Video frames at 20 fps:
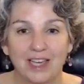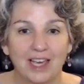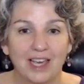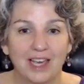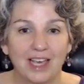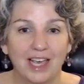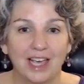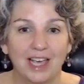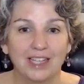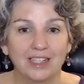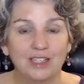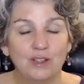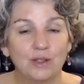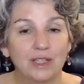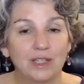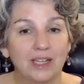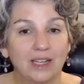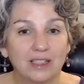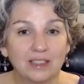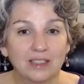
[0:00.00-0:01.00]
And then you
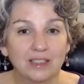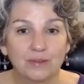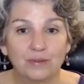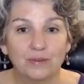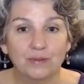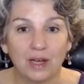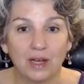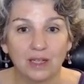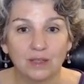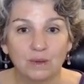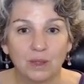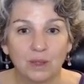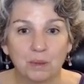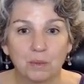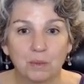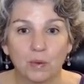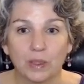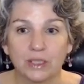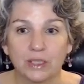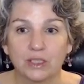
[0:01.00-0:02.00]
can ask the
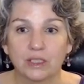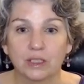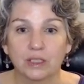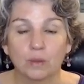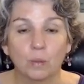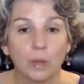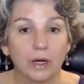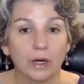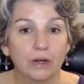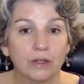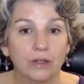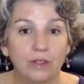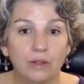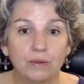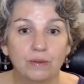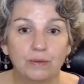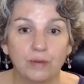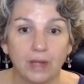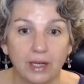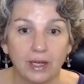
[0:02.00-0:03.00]
follow-up question, where do you
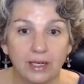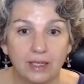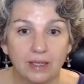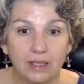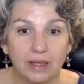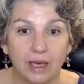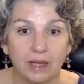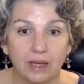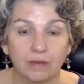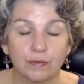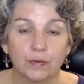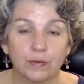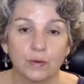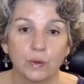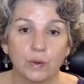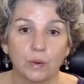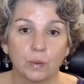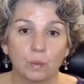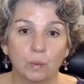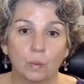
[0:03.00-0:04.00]
find that
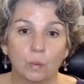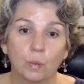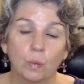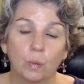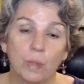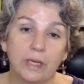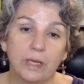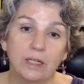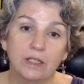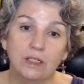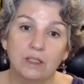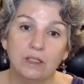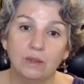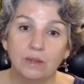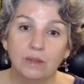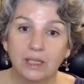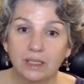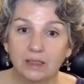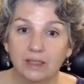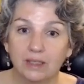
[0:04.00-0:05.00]
food? When do you
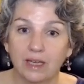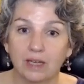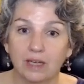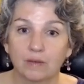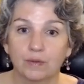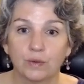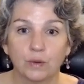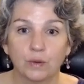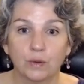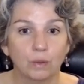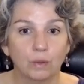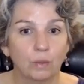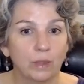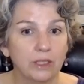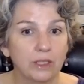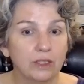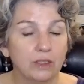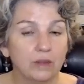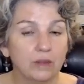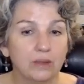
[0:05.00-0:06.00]
get that food?
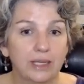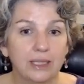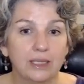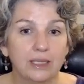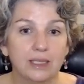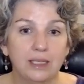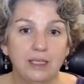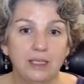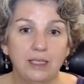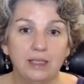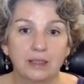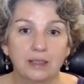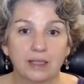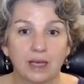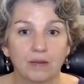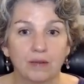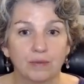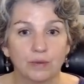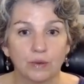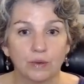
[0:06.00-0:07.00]
When do you like to eat
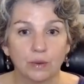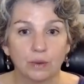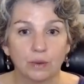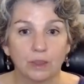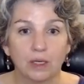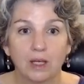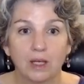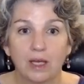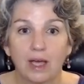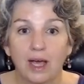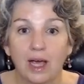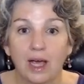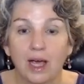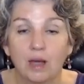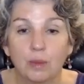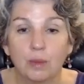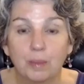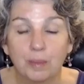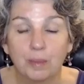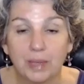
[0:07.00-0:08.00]
that food?
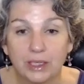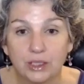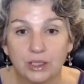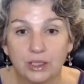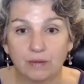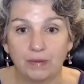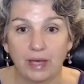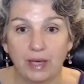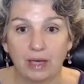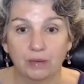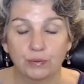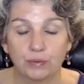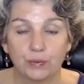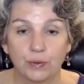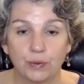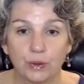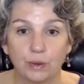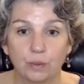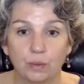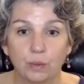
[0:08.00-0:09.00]
How much of that
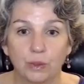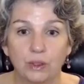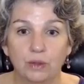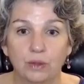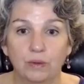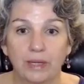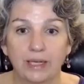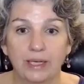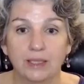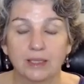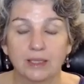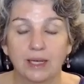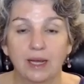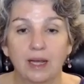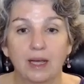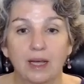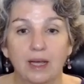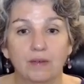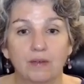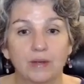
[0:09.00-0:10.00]
food would you like to
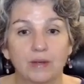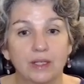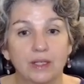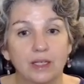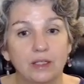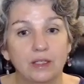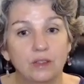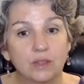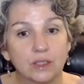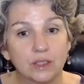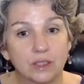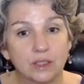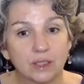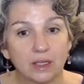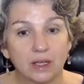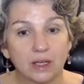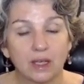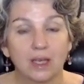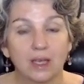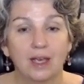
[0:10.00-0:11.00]
have? And then you just,
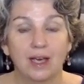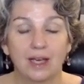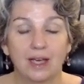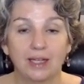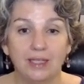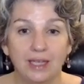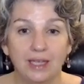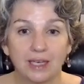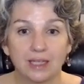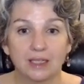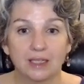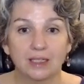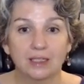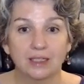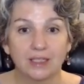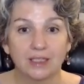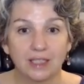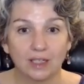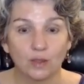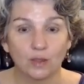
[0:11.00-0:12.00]

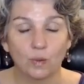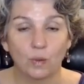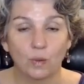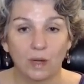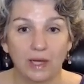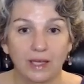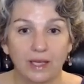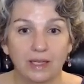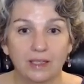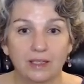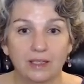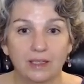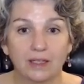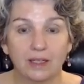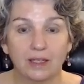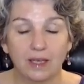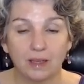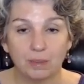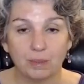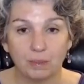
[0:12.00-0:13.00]
again, get quiet
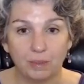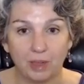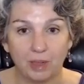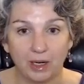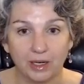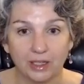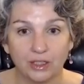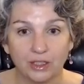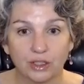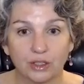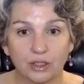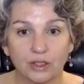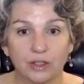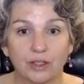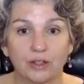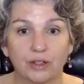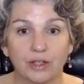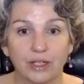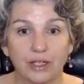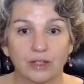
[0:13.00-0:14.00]
and monitor
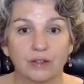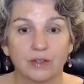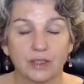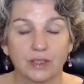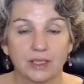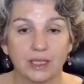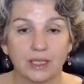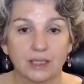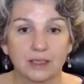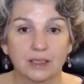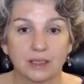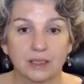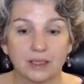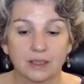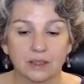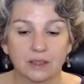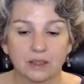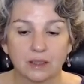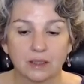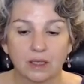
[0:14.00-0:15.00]
your inner
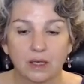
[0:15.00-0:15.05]
senses.